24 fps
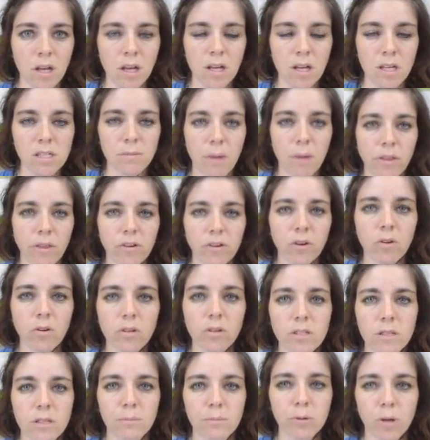some other calls
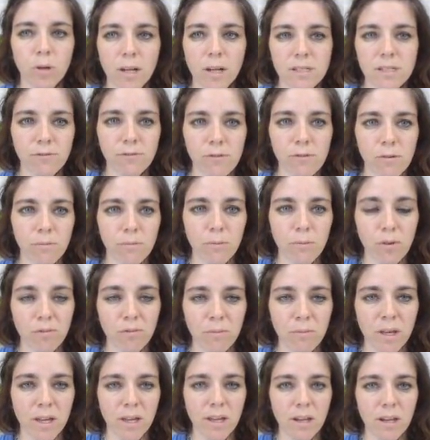in the progressive
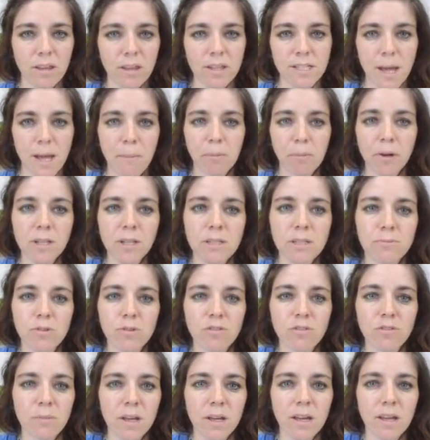movement, the temperance
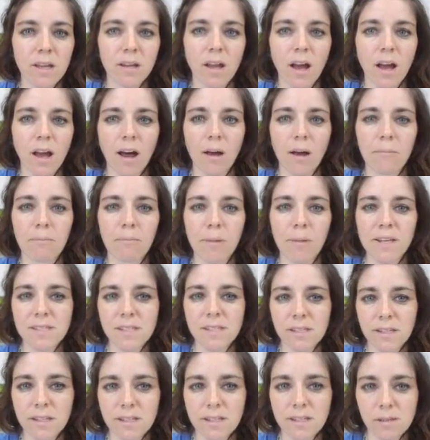movement, uh,
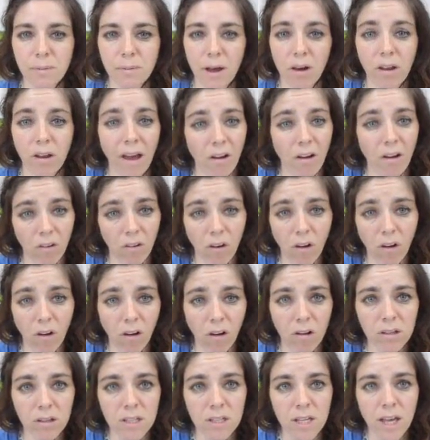basically is about
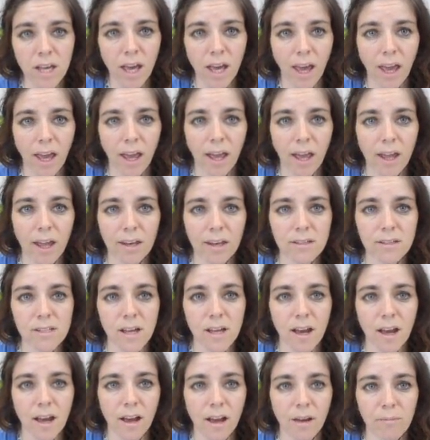alcohol and
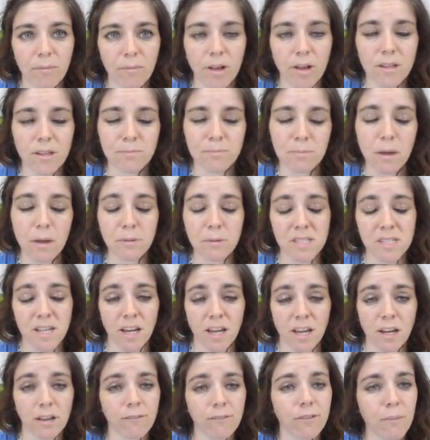um,
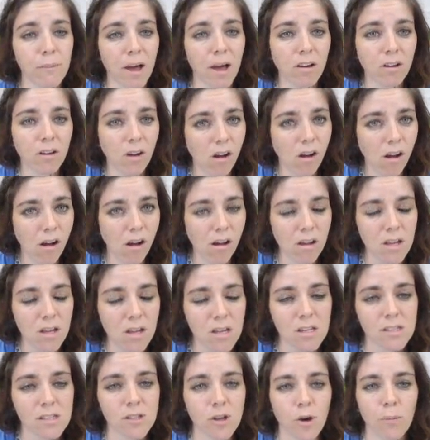abstaining from alcohol.
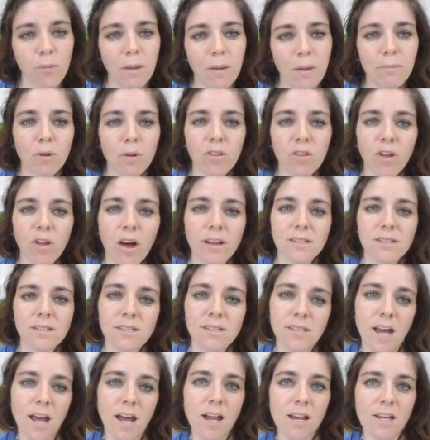So people thought
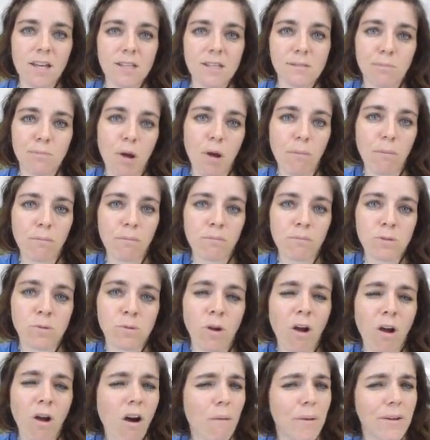society's problems were
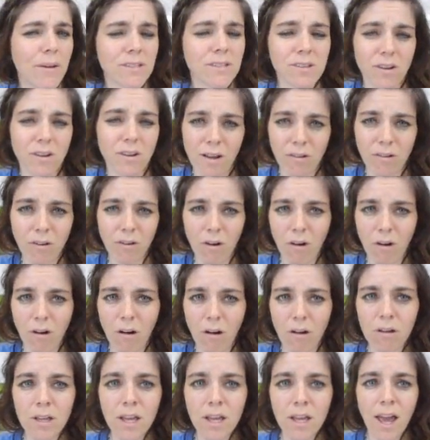all based on
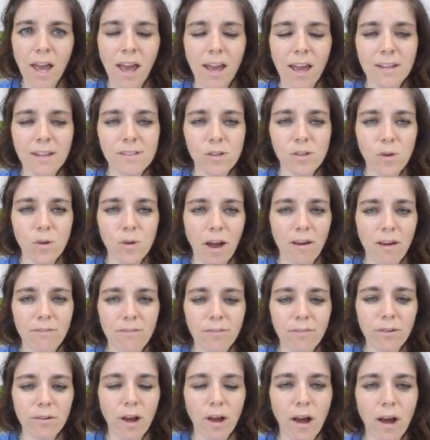alcohol. And so you have
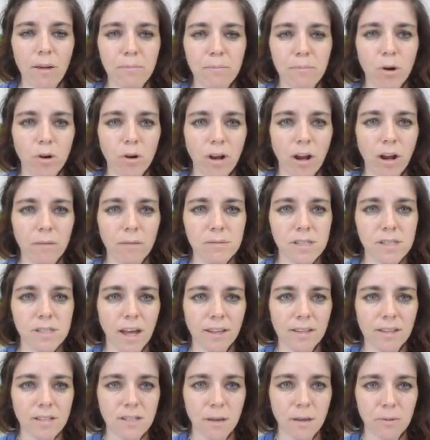uh, programs
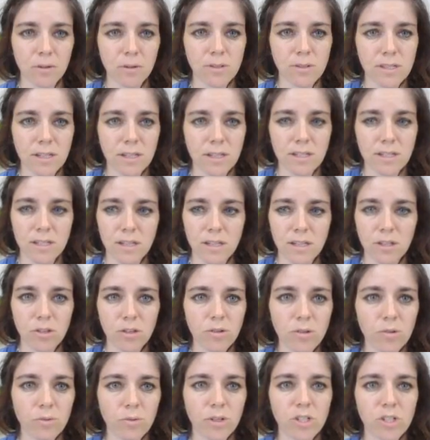like the
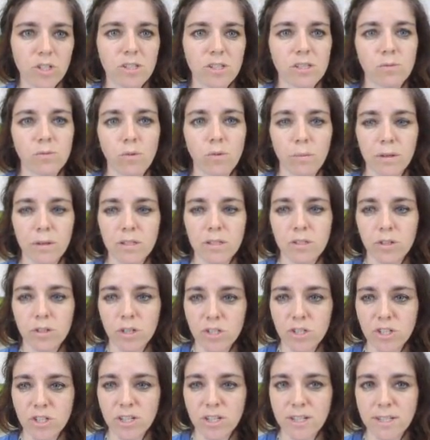WCTU, which is the Women's
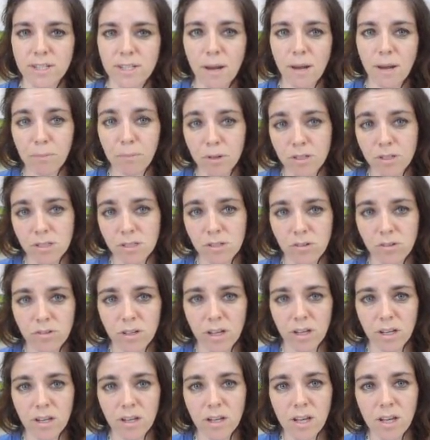Christian Temperance
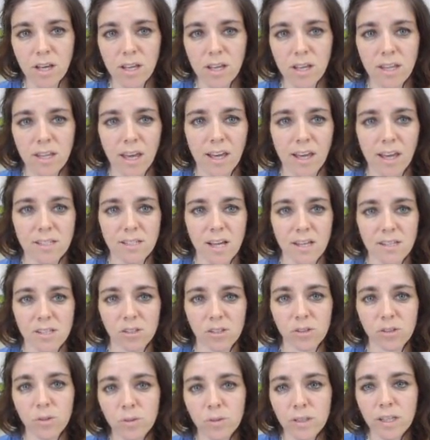Union, the
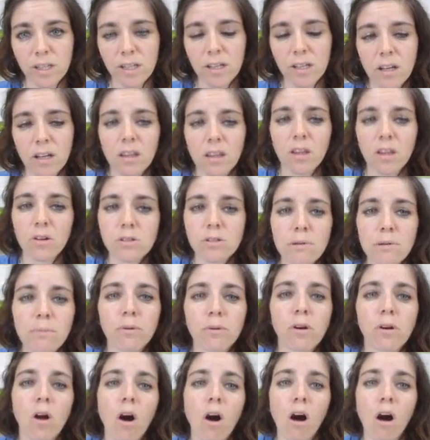Anti-Saloon League. Those people
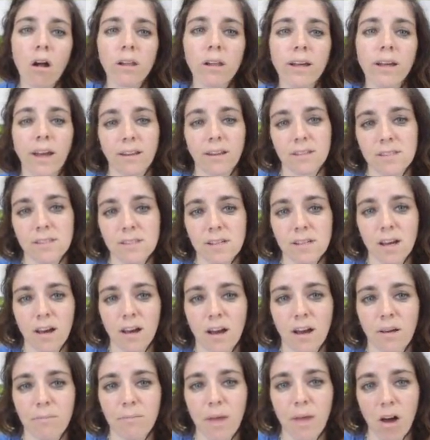are all against
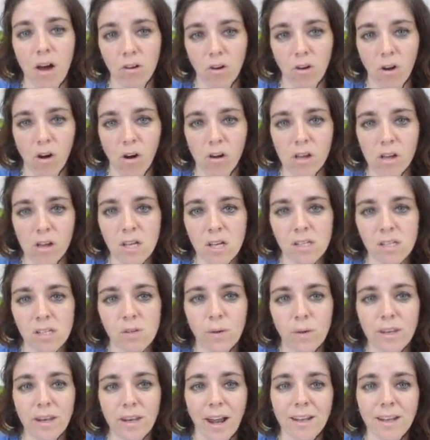um, alcohol. So
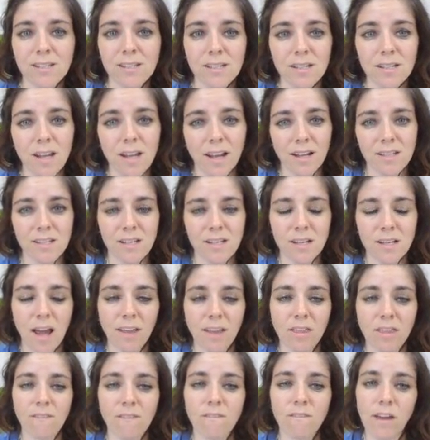in 1919,
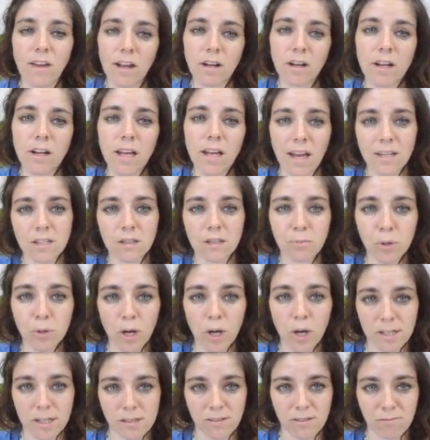at the very end of the
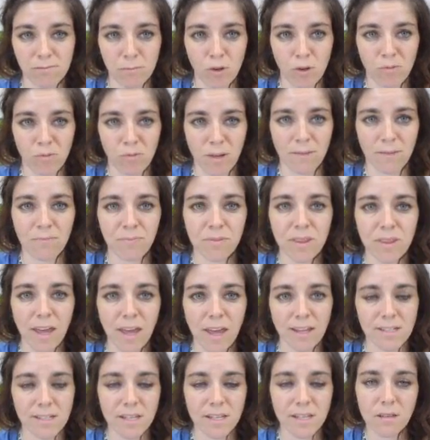progressive movement, the
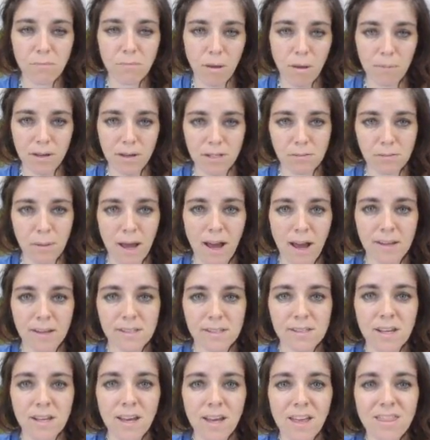18th Amendment is
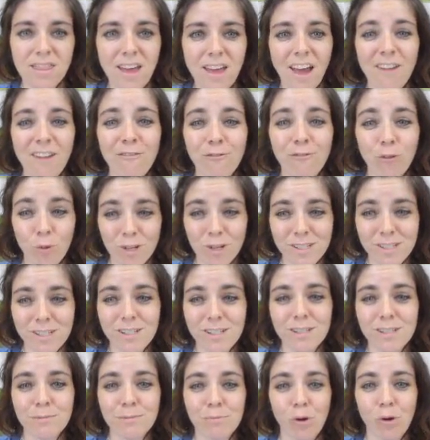passed that
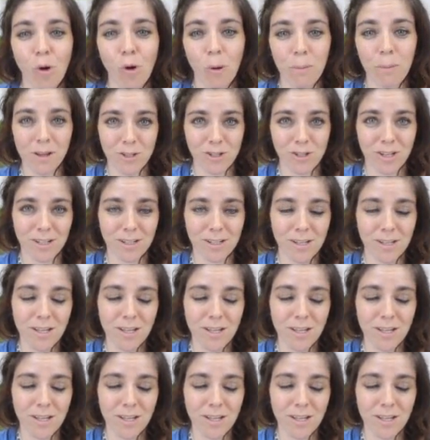enforces prohibition.